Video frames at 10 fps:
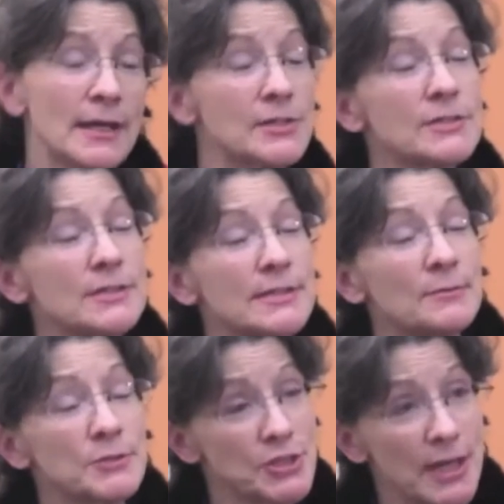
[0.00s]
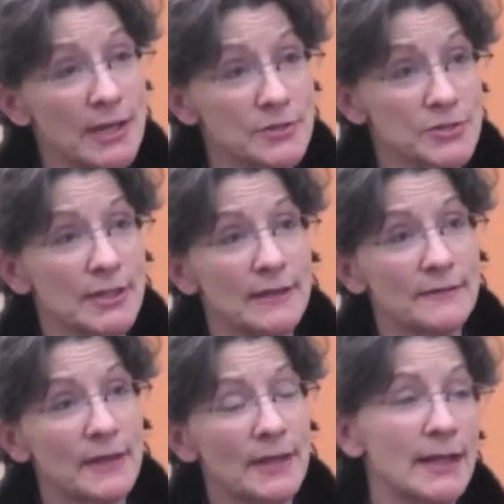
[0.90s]
said they were changed, and
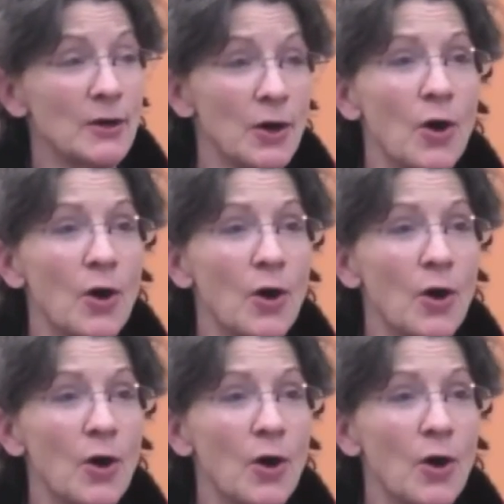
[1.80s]
I